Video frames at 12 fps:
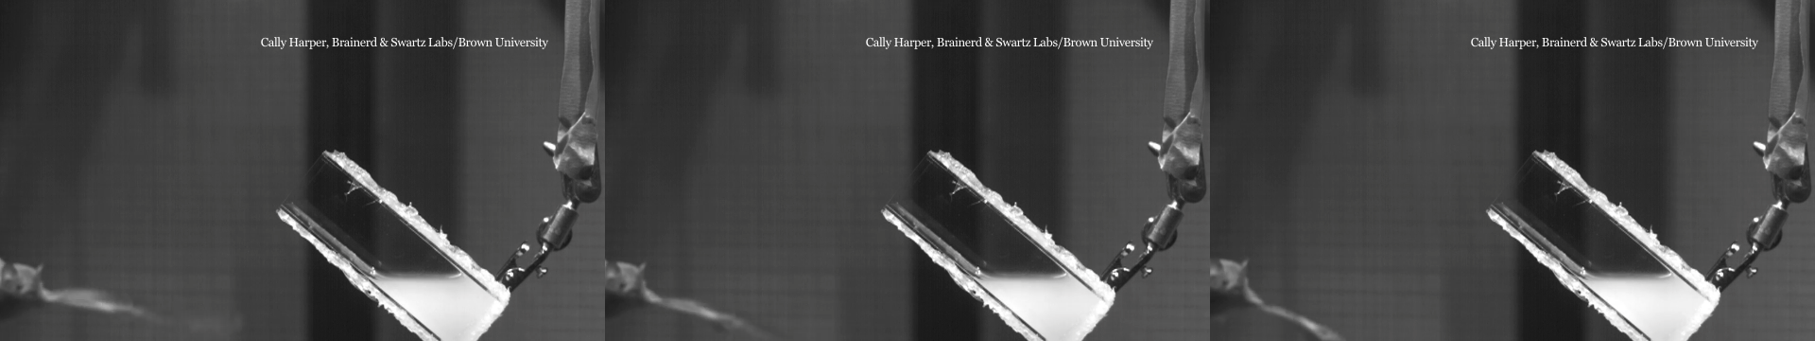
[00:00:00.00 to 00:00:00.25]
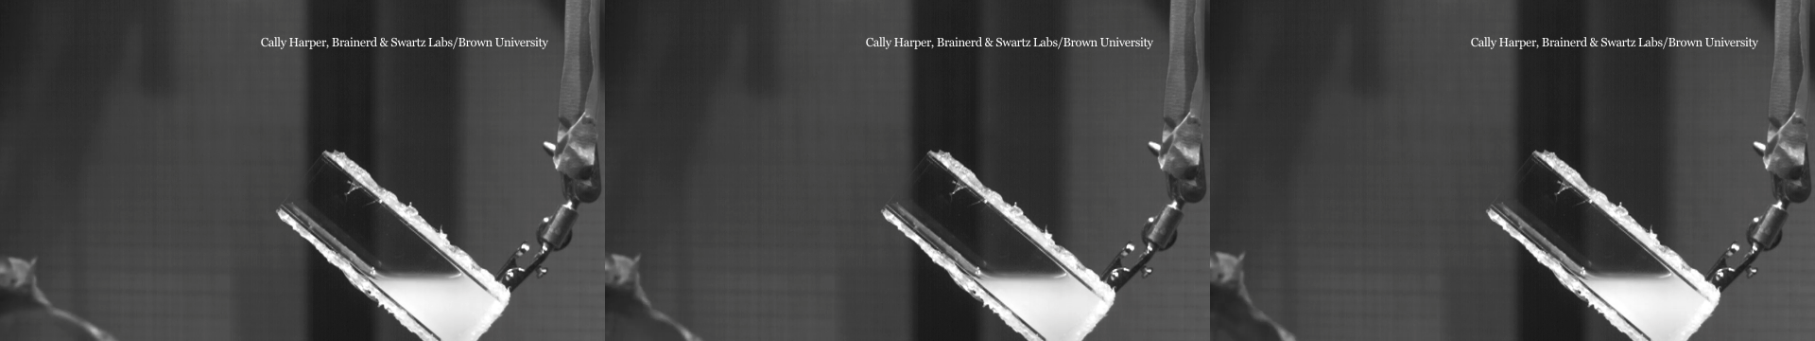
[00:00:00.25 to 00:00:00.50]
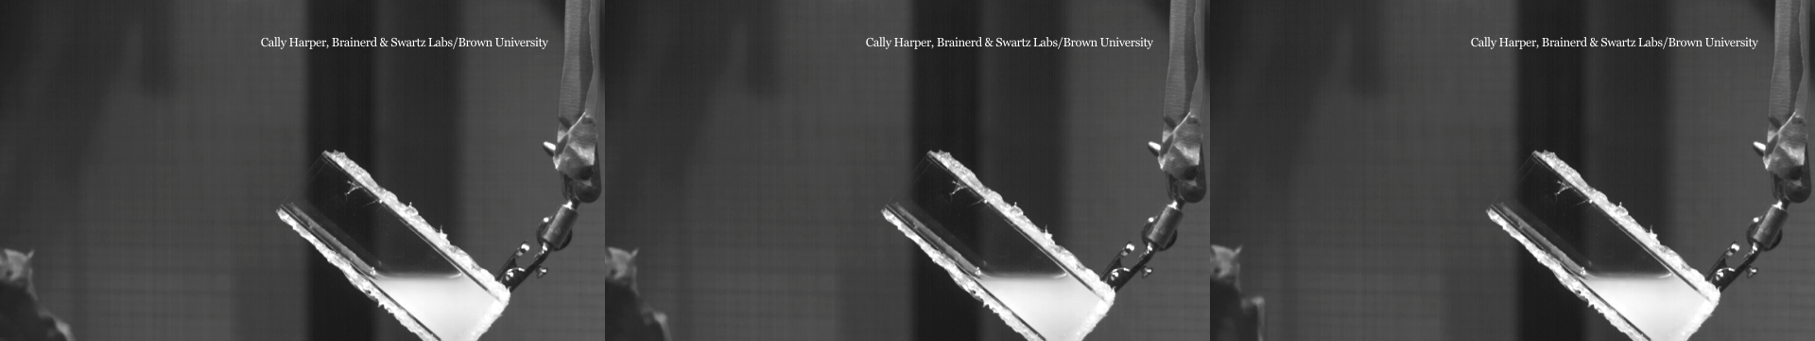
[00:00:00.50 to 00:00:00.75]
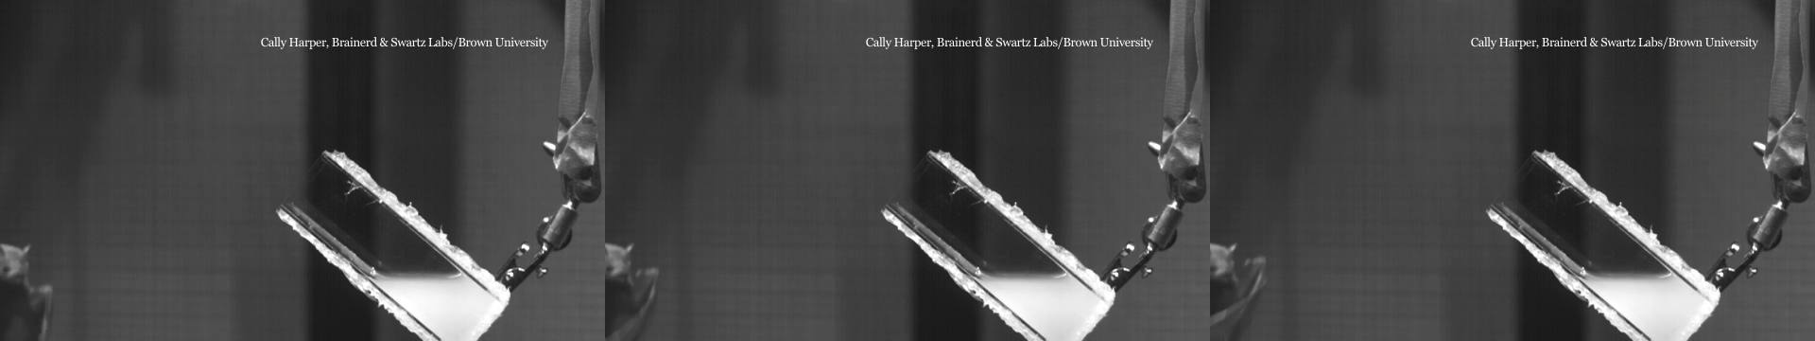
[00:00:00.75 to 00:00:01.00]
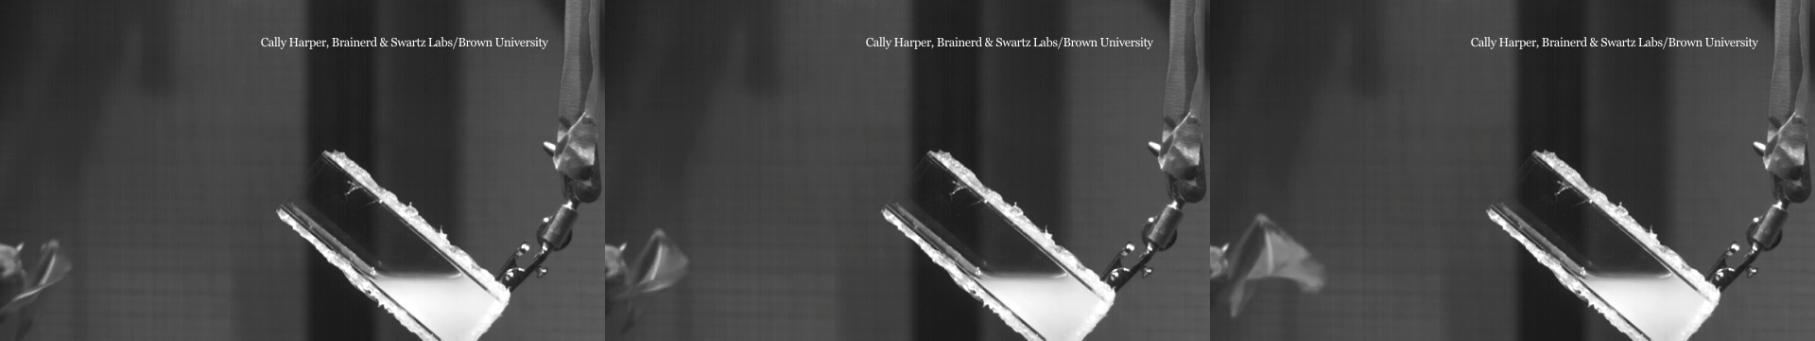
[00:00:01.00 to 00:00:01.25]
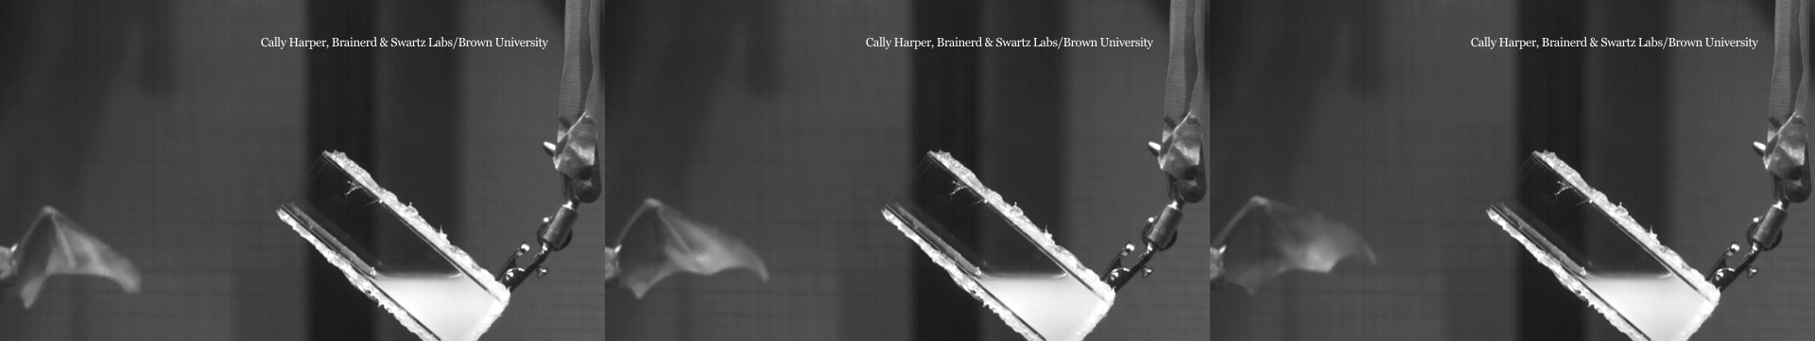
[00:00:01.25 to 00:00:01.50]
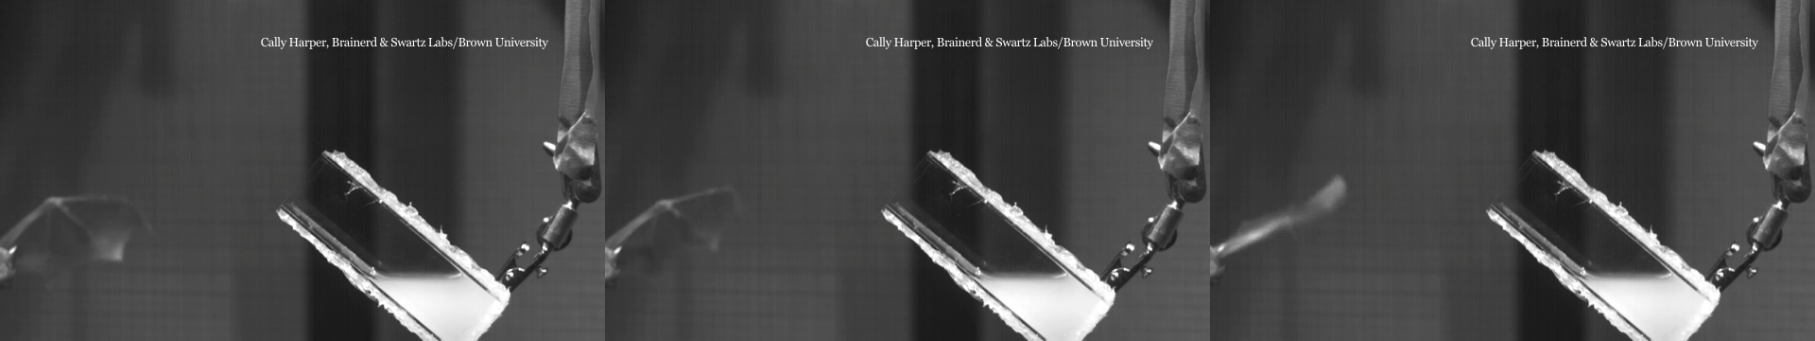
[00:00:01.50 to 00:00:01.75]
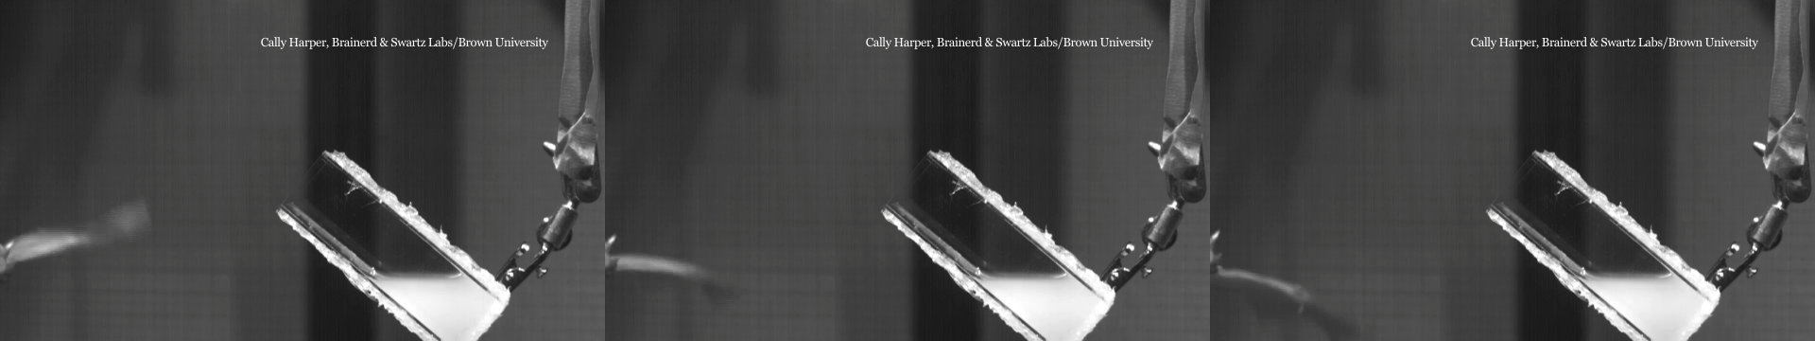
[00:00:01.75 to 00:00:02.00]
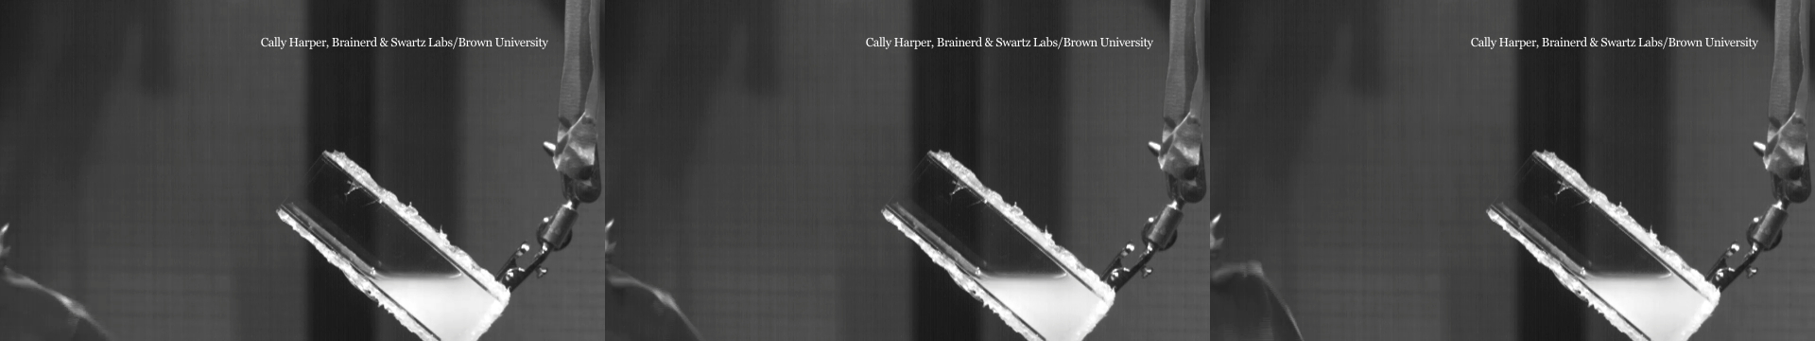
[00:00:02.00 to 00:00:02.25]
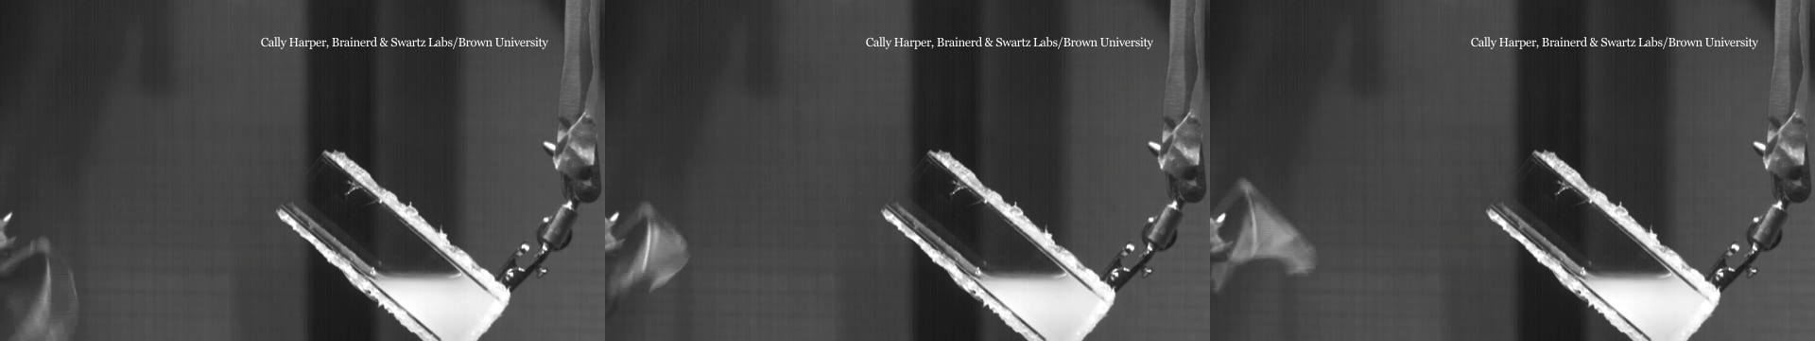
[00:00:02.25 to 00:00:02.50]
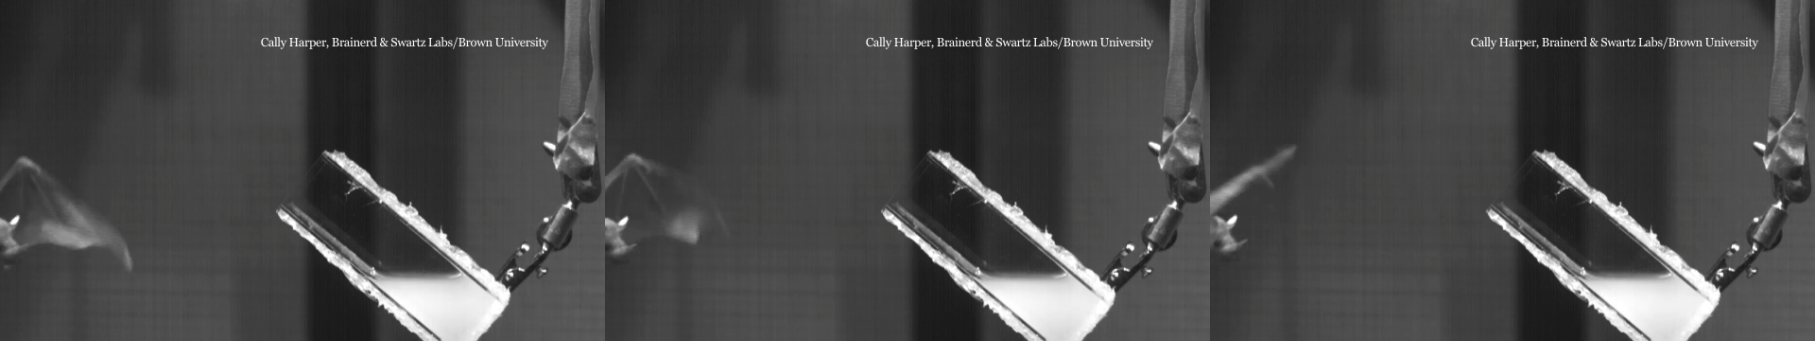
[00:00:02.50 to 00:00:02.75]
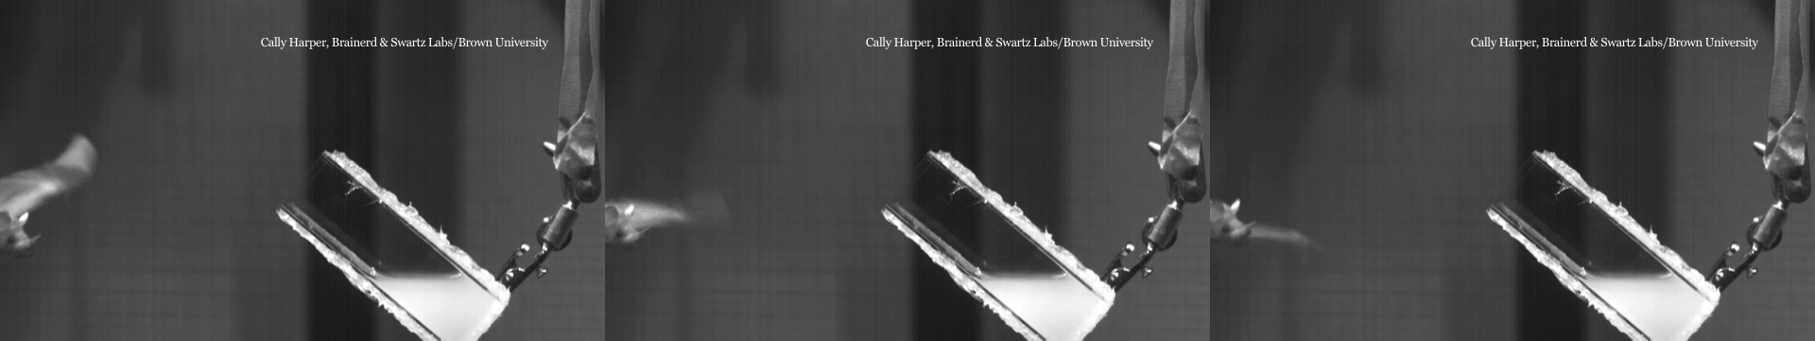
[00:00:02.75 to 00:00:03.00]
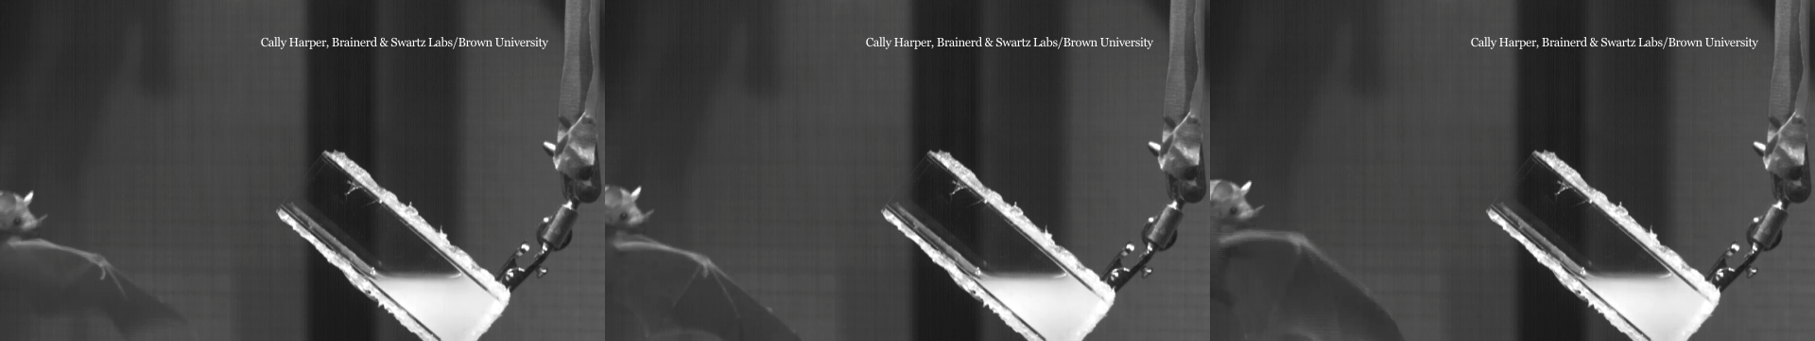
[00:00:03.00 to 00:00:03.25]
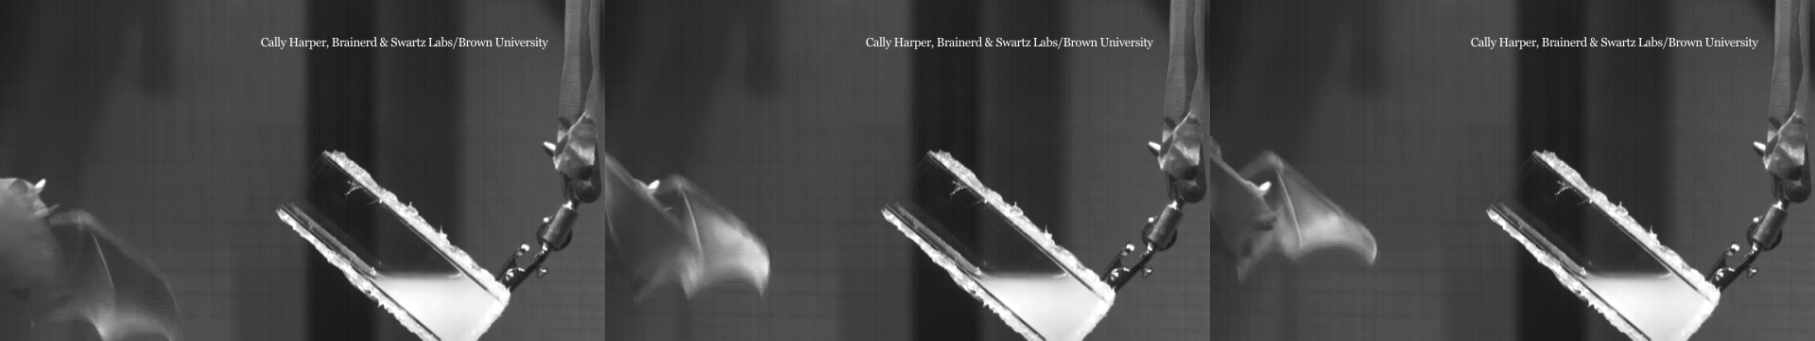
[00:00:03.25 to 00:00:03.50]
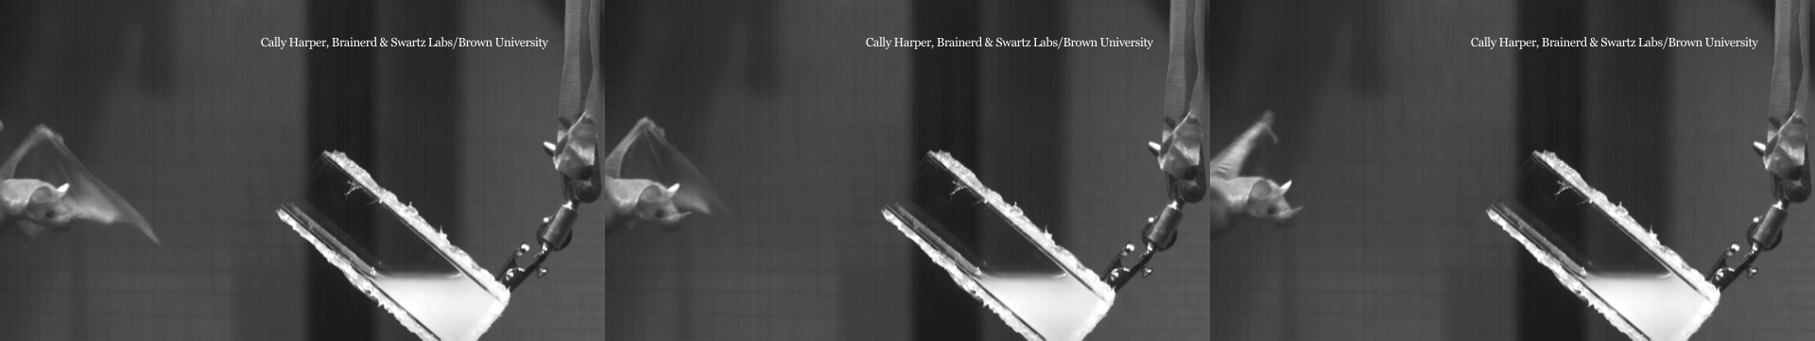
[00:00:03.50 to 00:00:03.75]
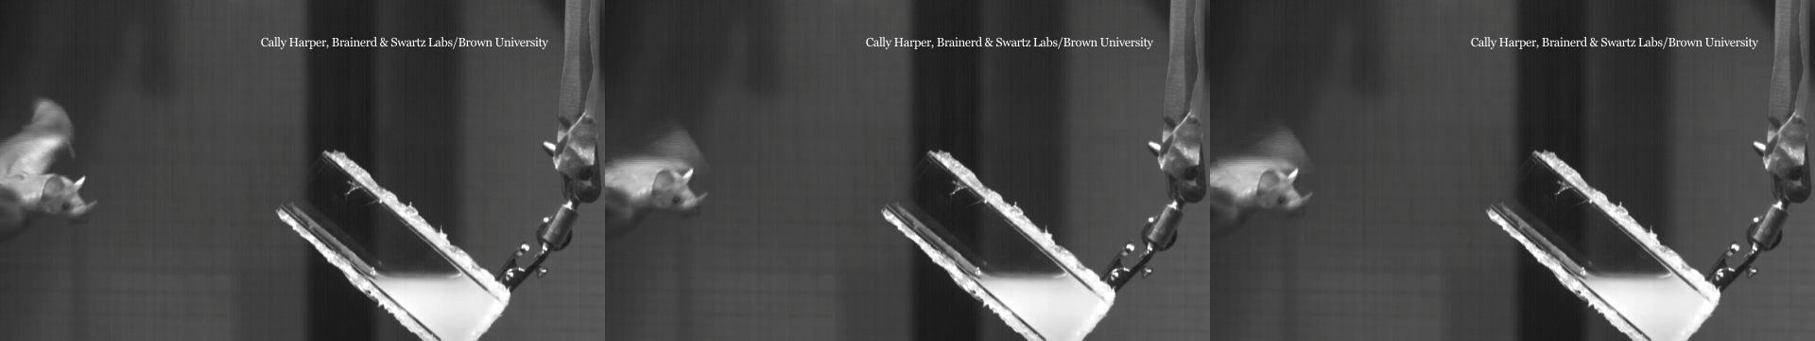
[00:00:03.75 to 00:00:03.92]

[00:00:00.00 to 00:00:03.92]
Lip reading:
(no speaker visible)